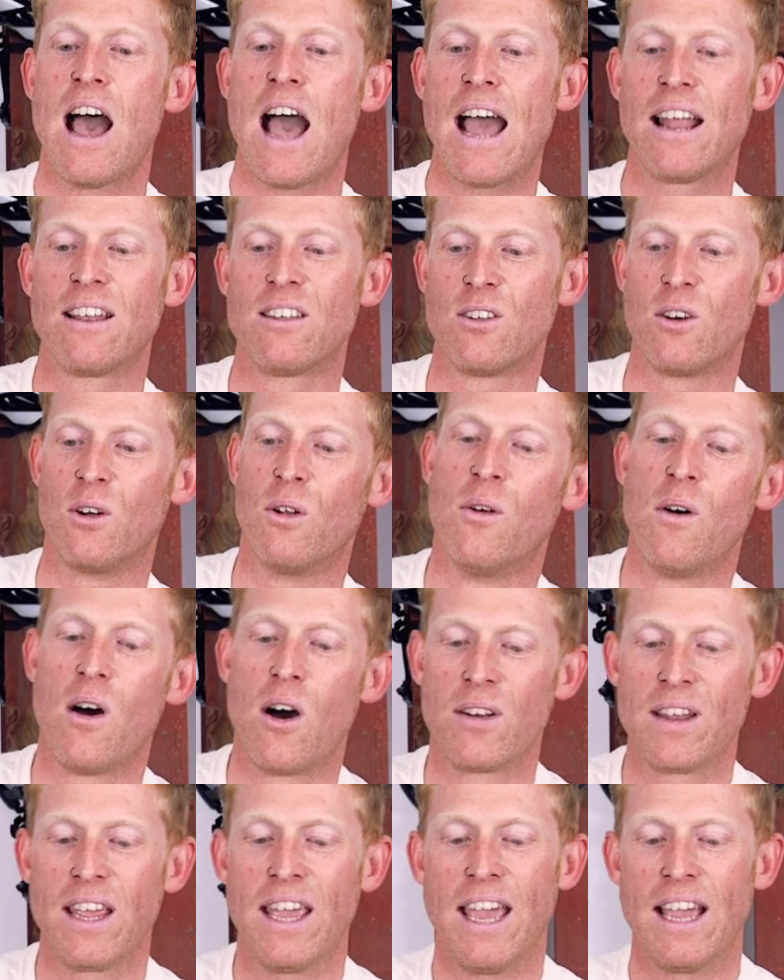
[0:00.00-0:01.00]
handle
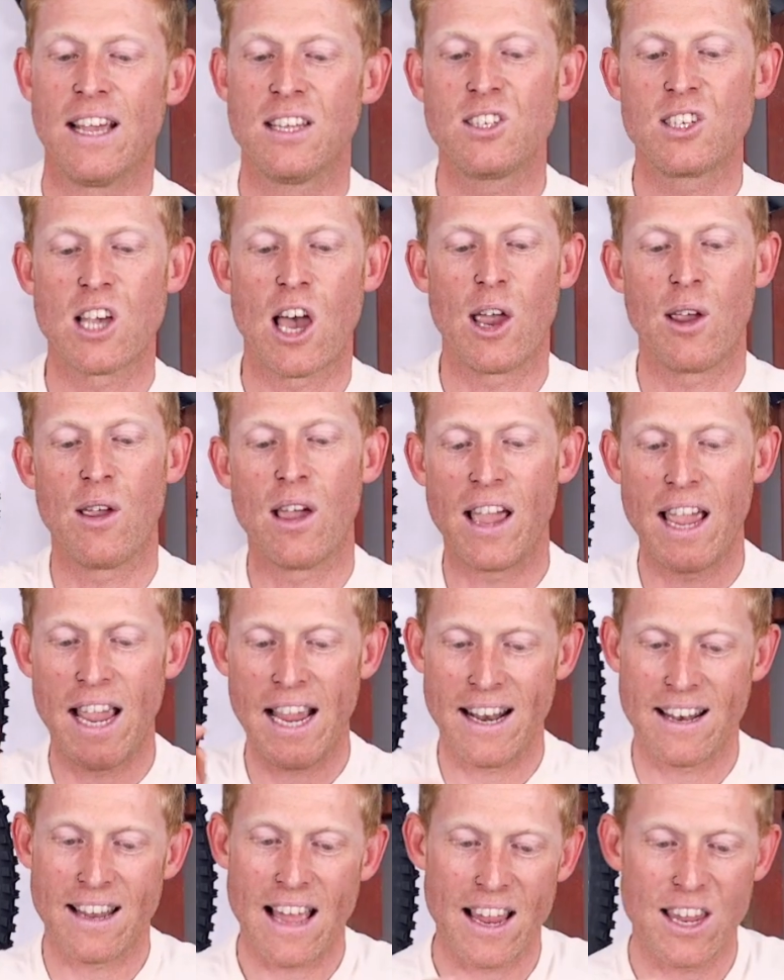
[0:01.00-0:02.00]
on here. So
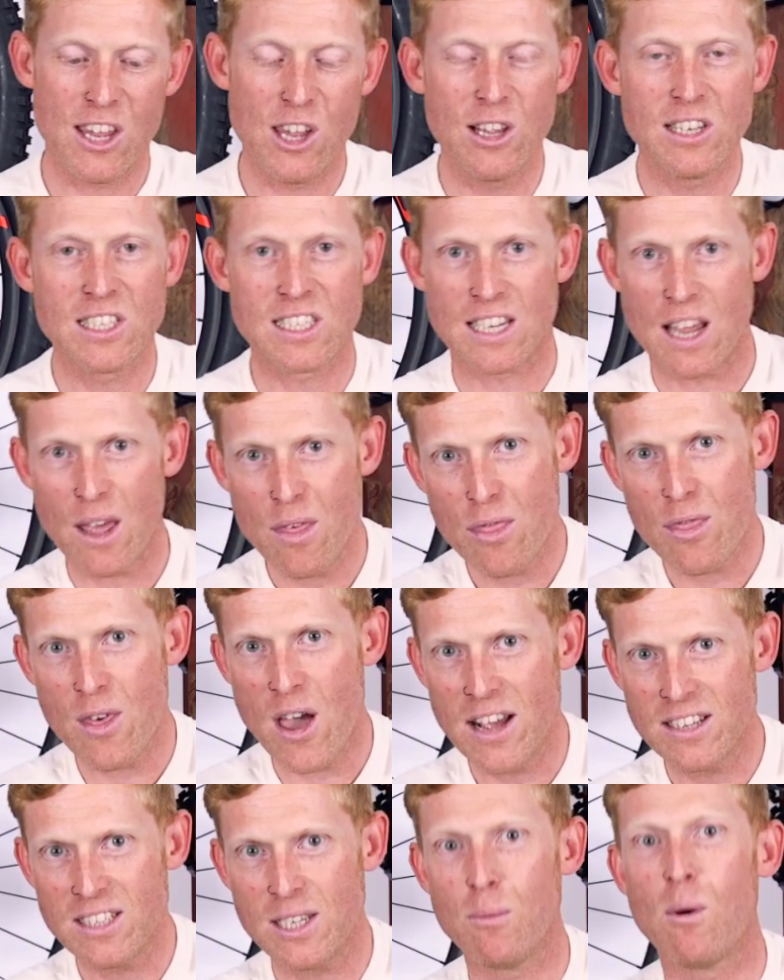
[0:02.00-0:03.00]
it uses a
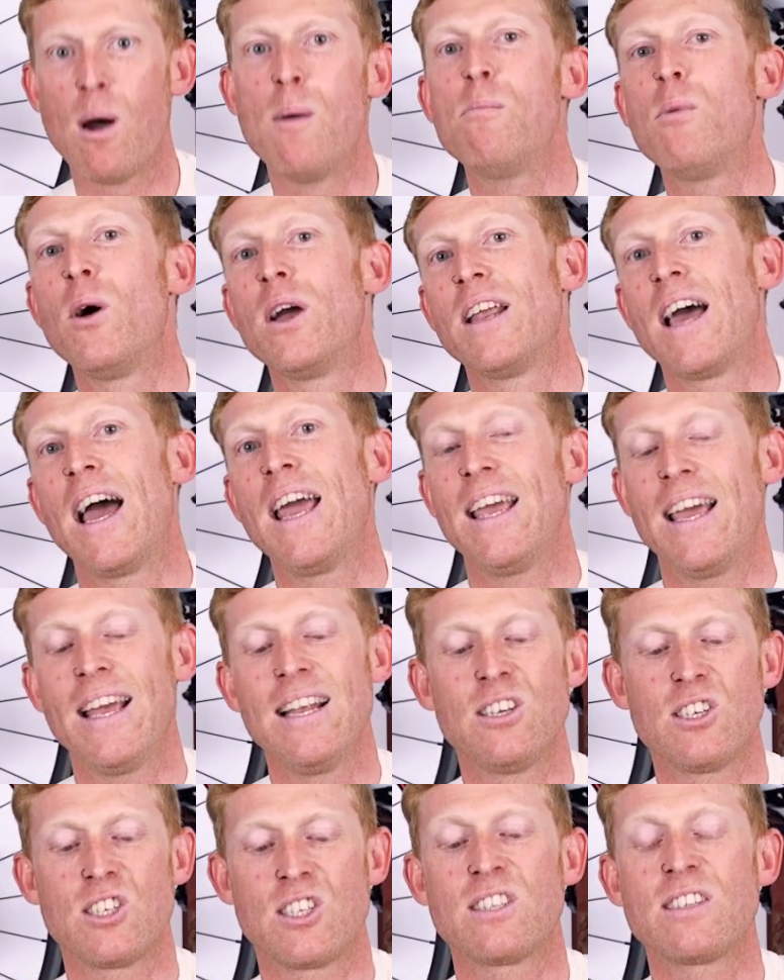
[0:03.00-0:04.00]
31.8
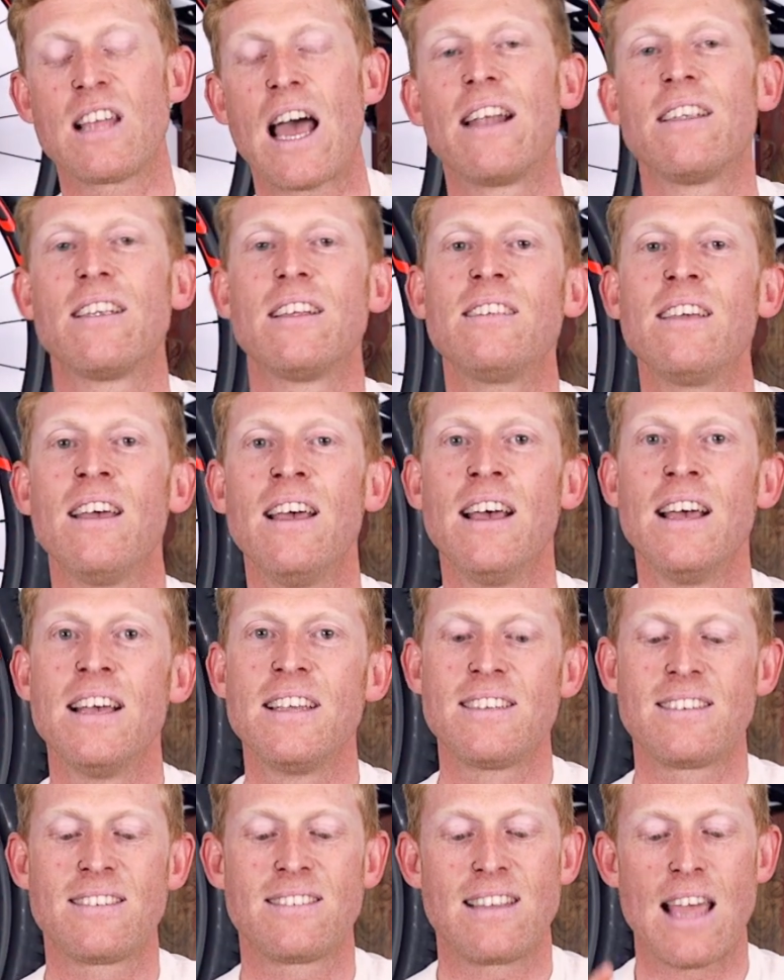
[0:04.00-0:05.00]
inch standard
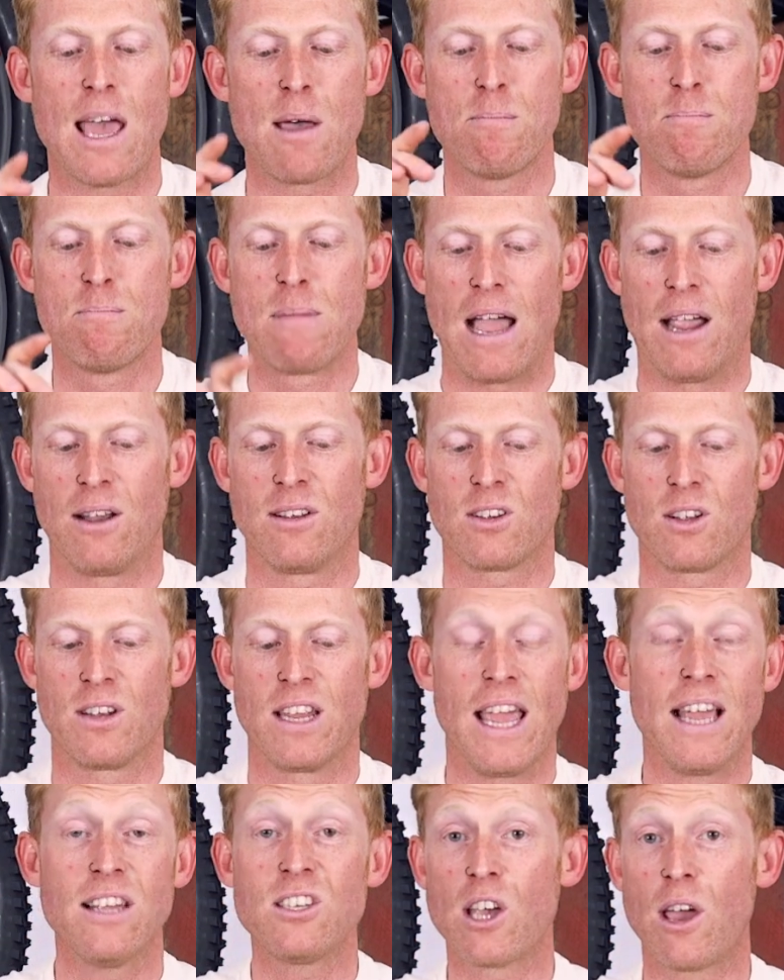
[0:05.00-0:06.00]
stem mount on
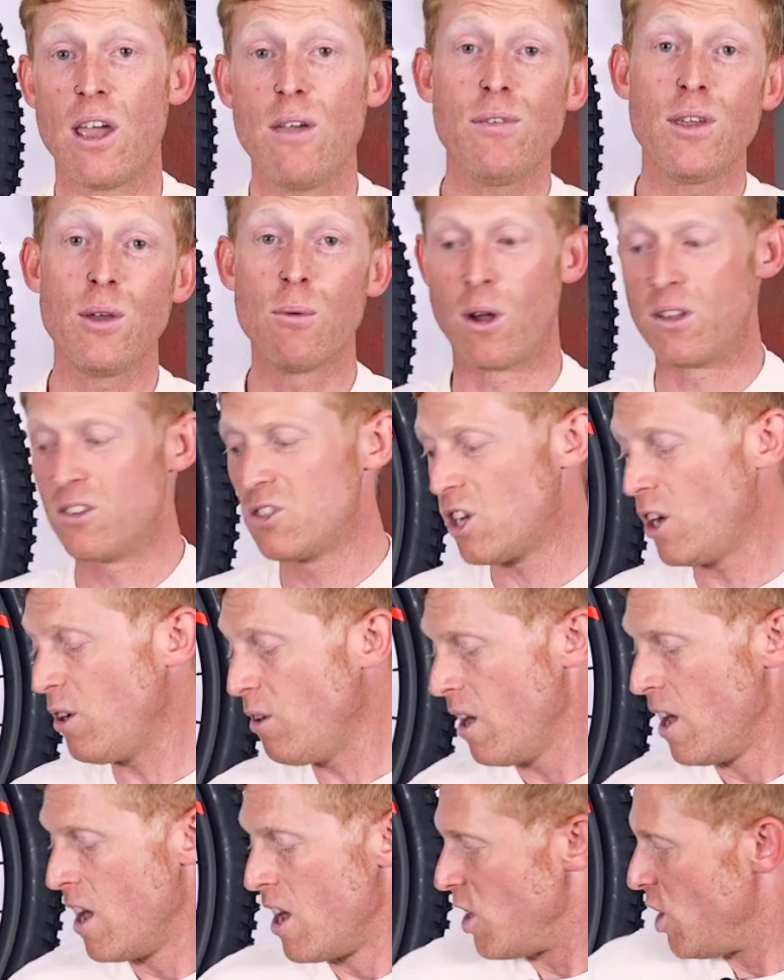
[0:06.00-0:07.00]
here. So if you want to,
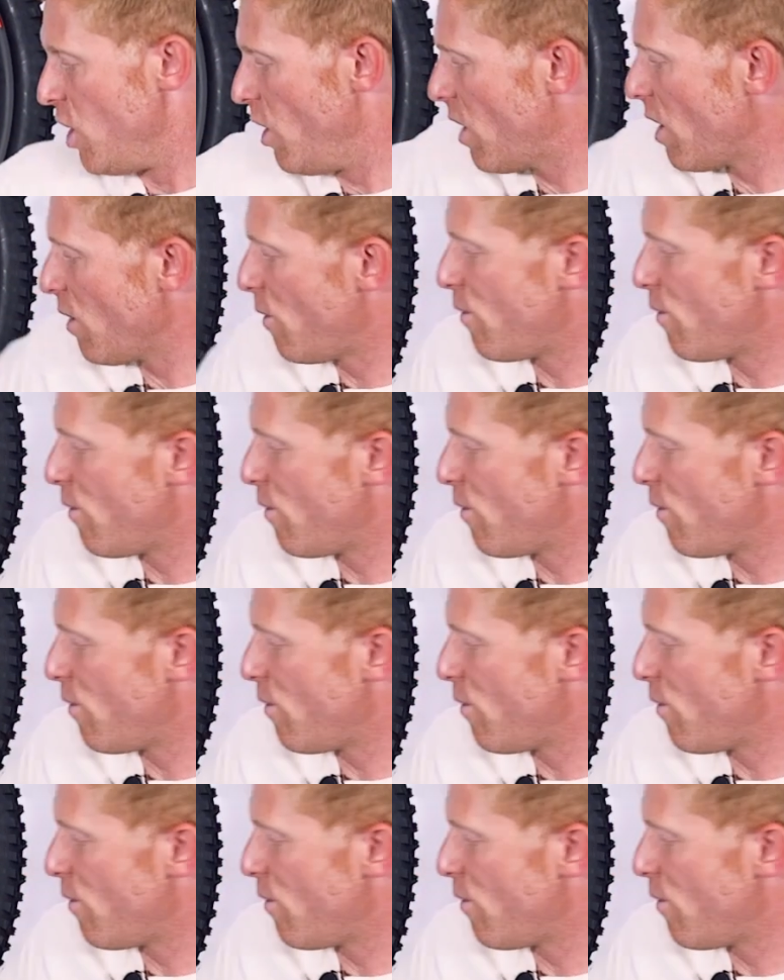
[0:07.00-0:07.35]
you